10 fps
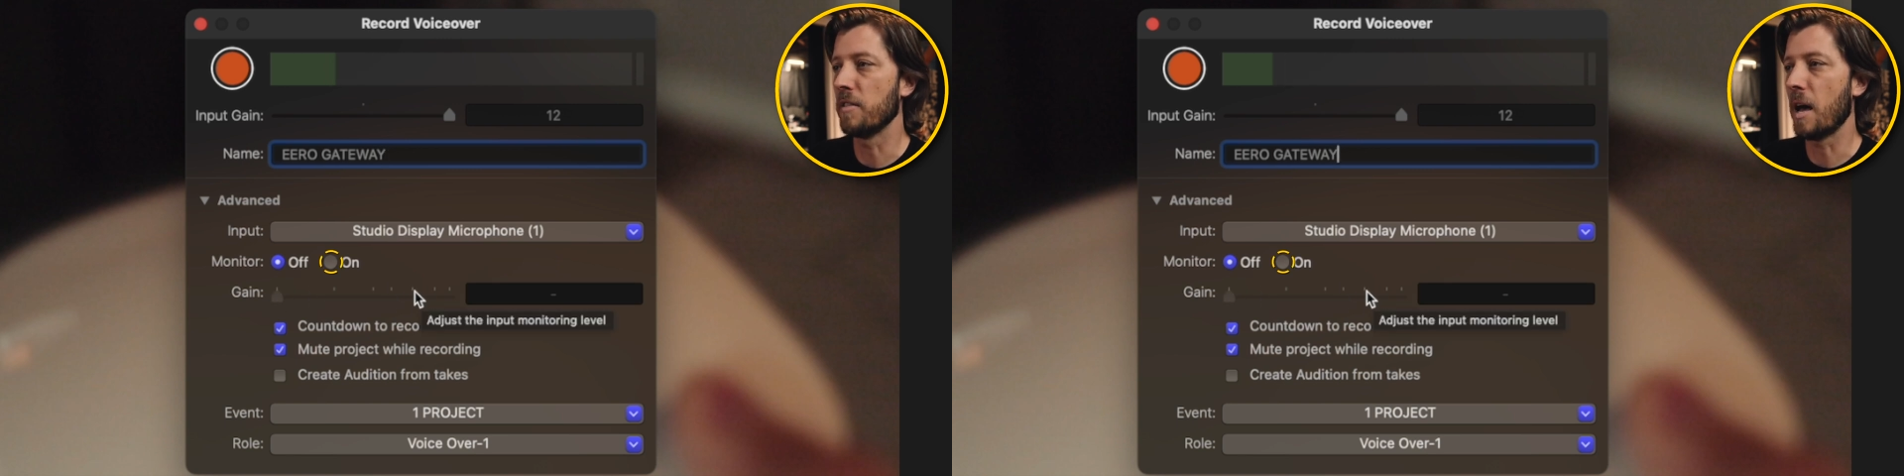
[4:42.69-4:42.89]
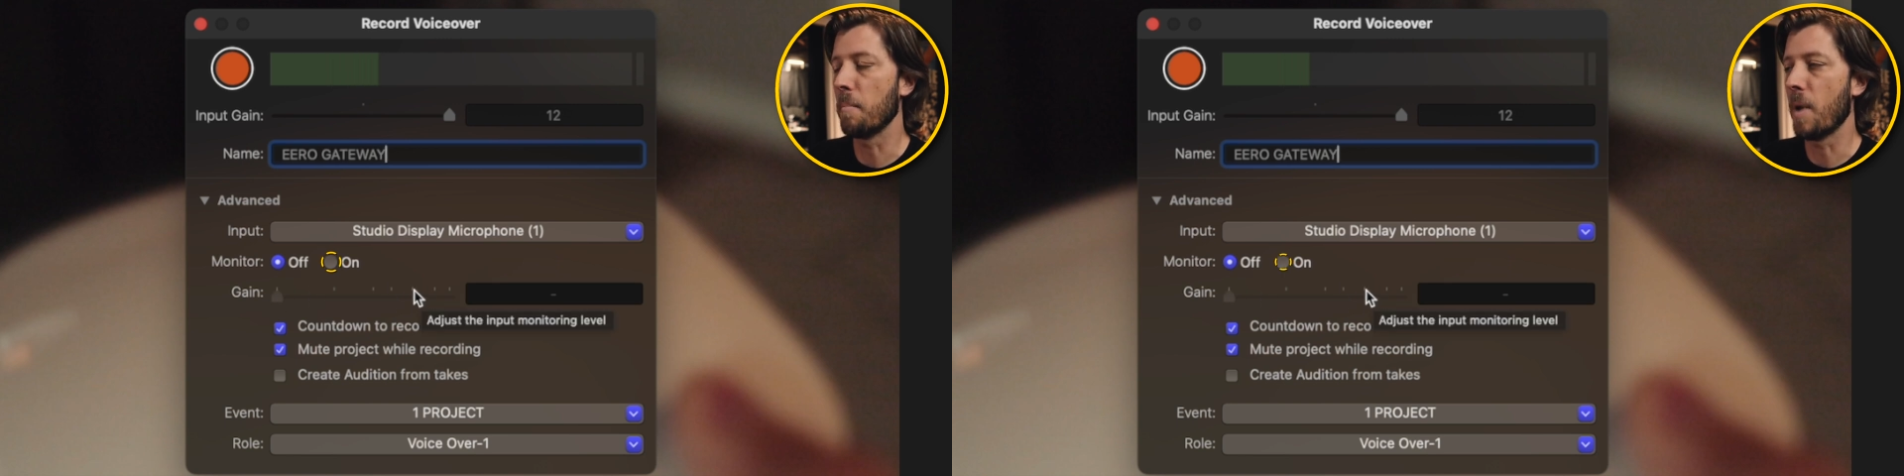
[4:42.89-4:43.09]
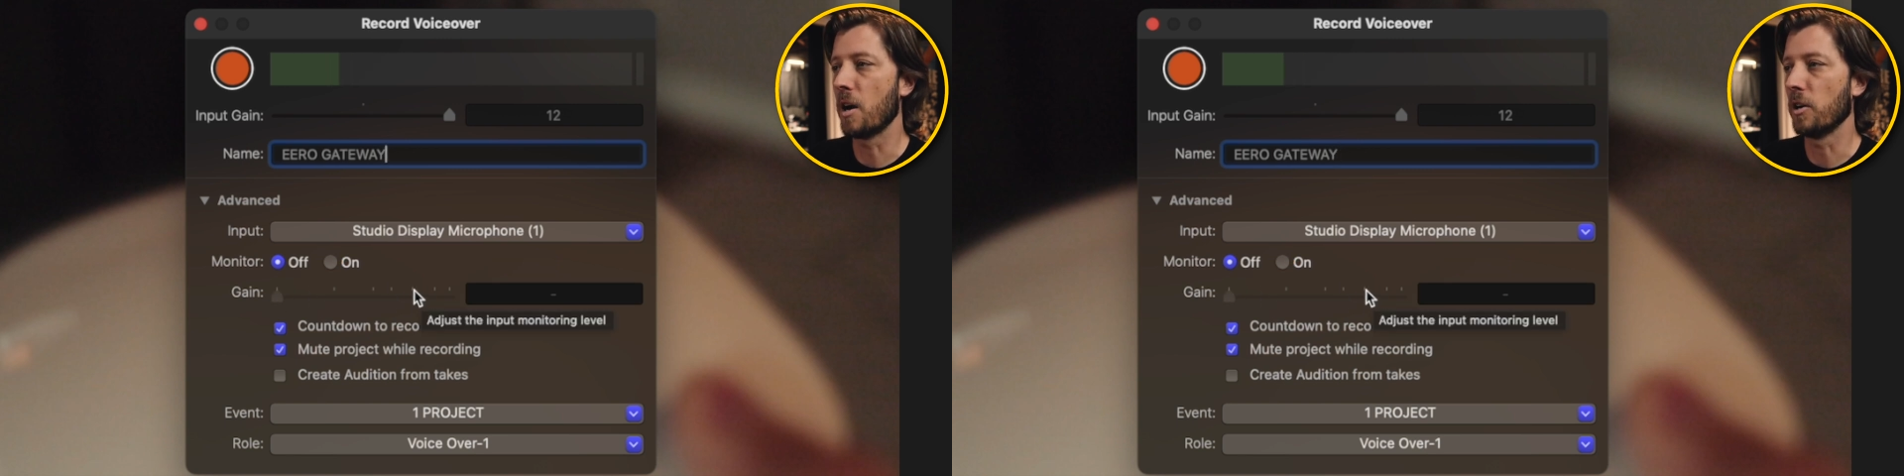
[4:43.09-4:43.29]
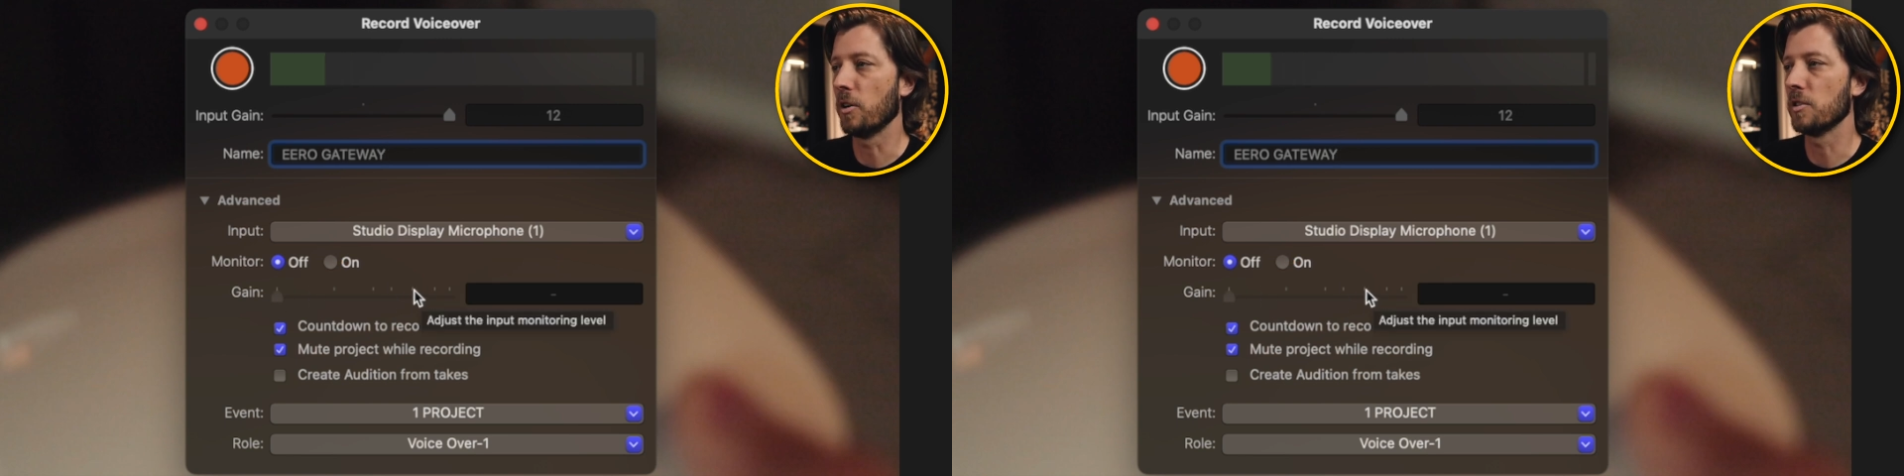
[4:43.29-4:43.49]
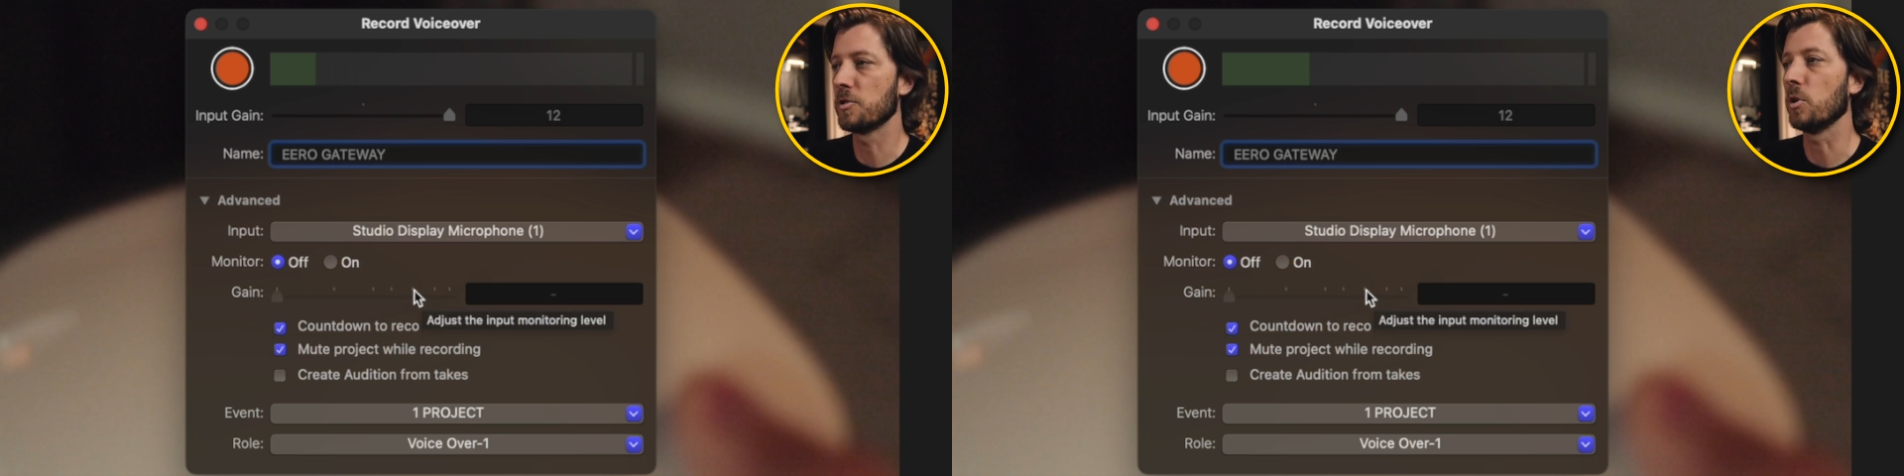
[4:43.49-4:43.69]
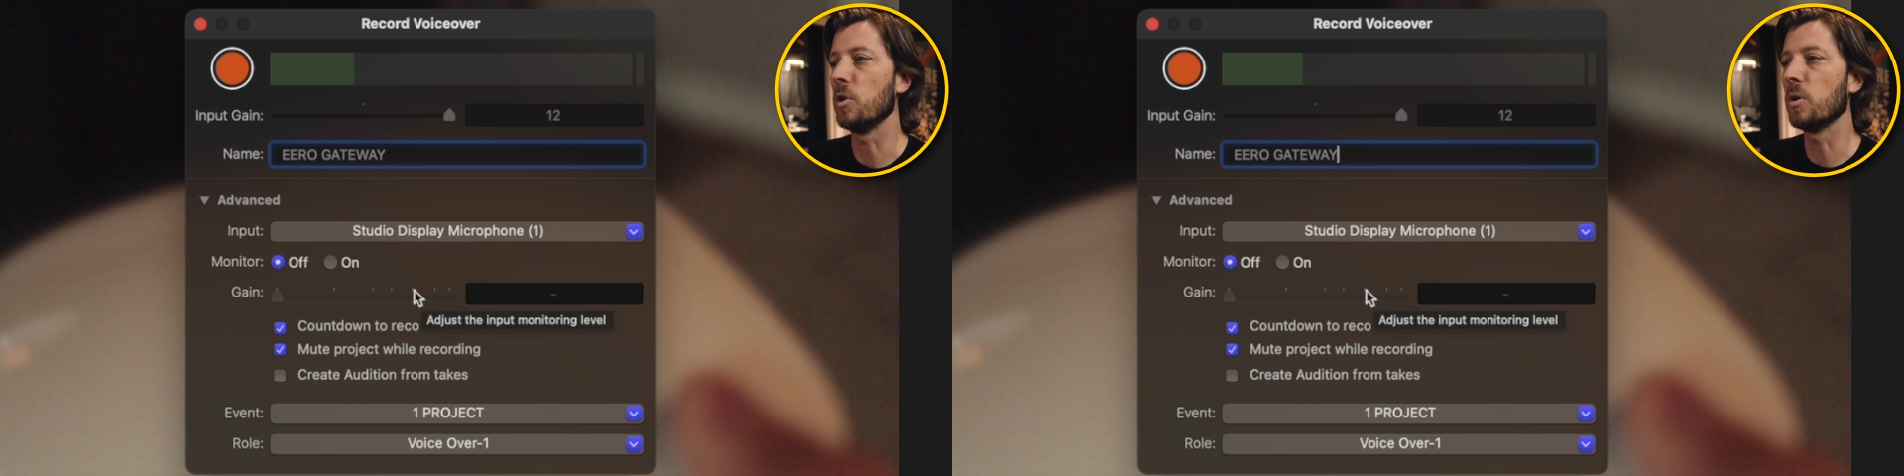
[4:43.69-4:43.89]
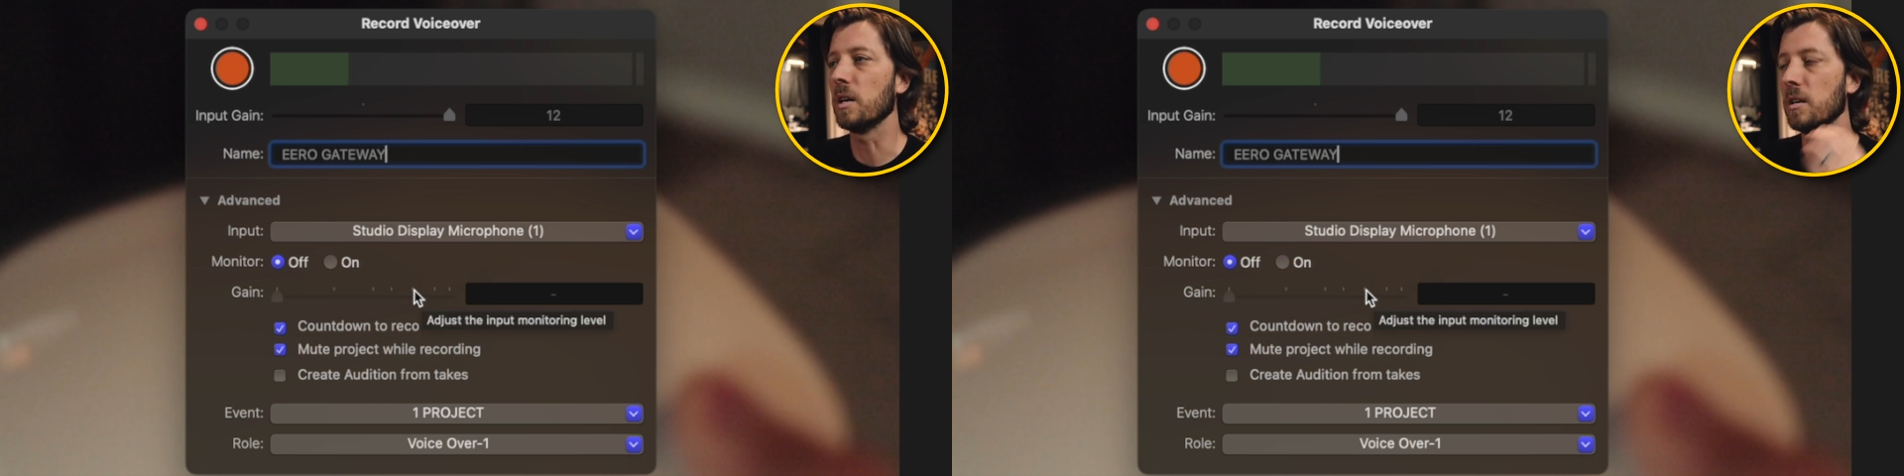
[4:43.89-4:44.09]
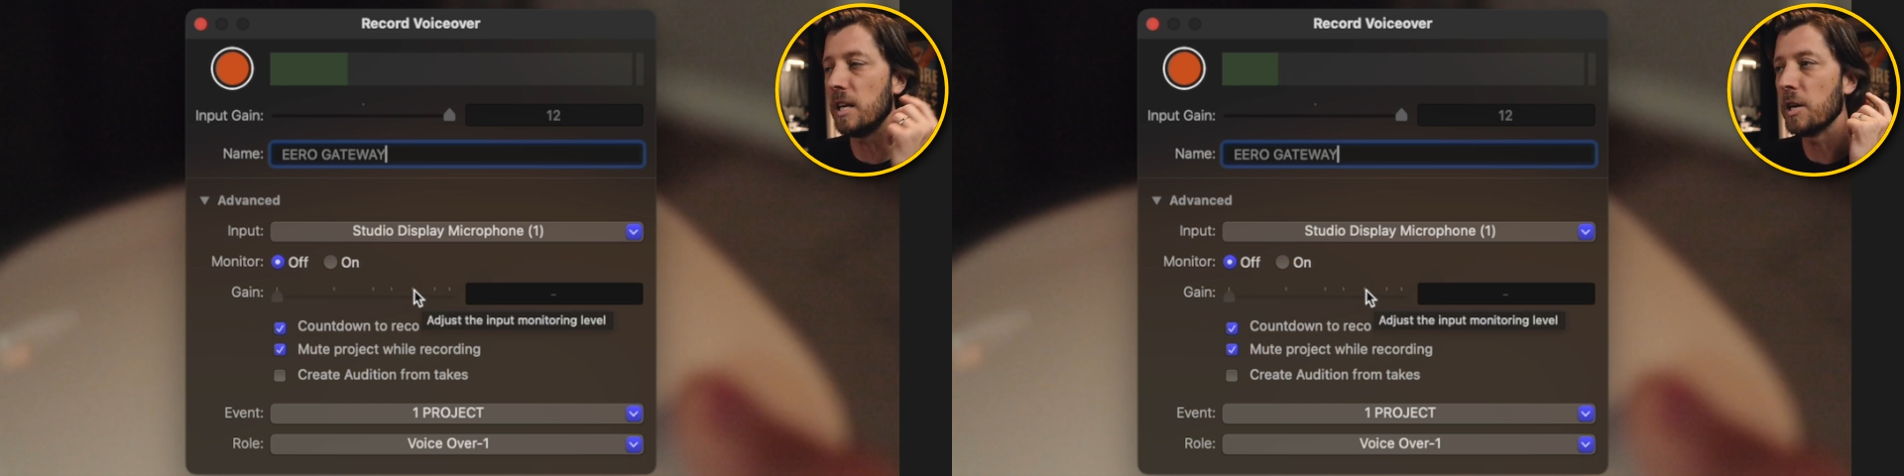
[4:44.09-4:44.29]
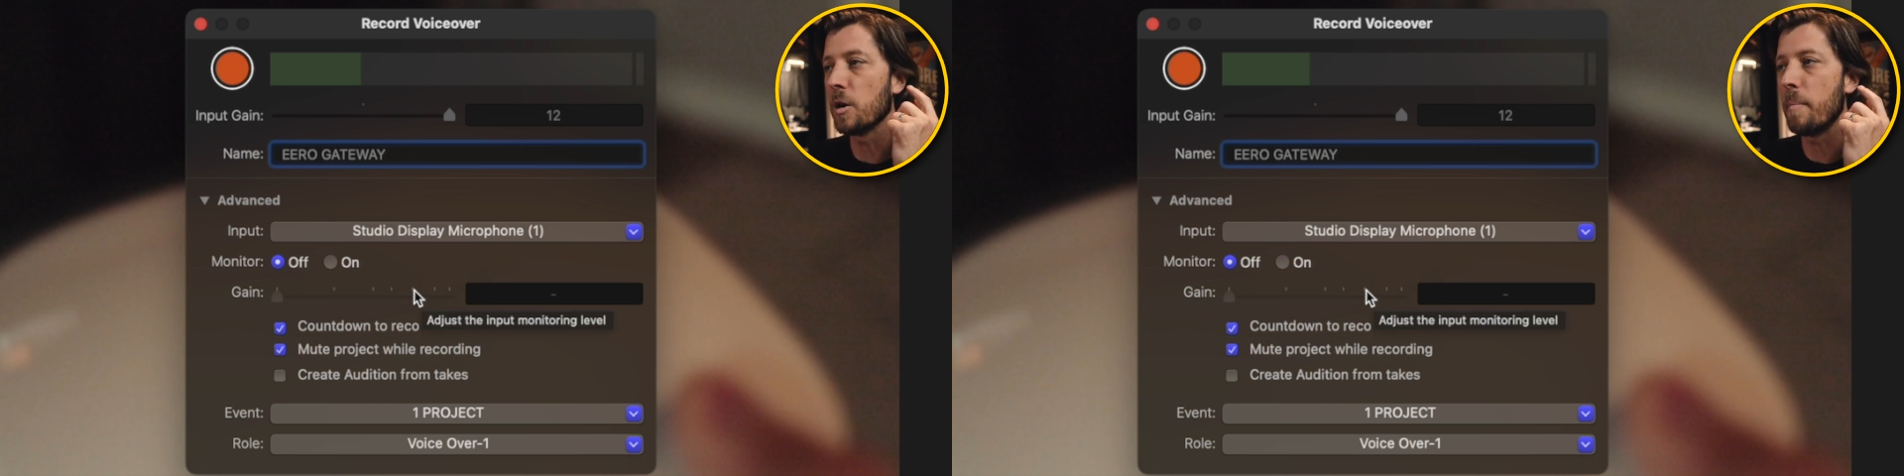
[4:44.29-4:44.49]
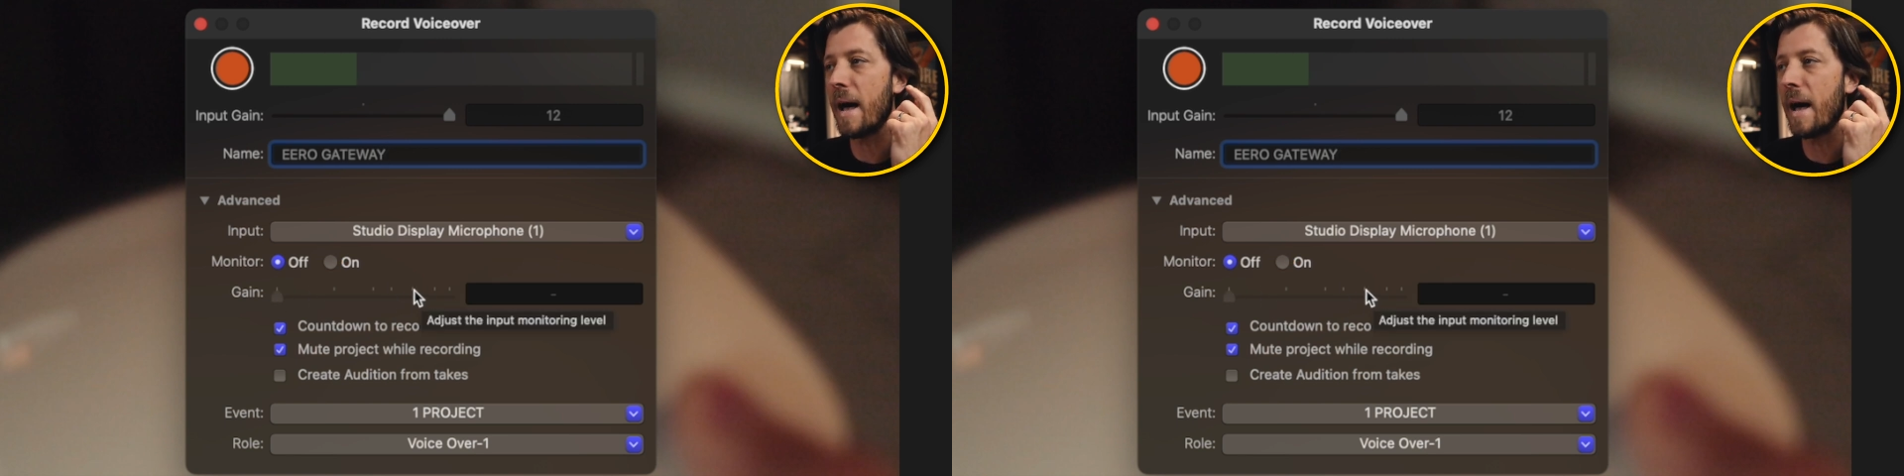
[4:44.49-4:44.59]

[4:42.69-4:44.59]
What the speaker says: that monitor so you can hear